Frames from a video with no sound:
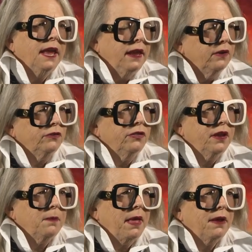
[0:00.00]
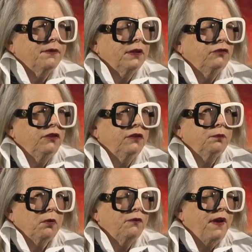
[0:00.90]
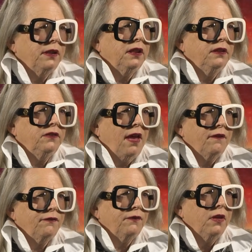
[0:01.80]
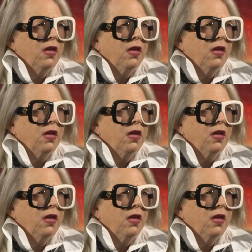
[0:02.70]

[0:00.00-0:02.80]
Here's the thing about Evelyn. She's profoundly deaf.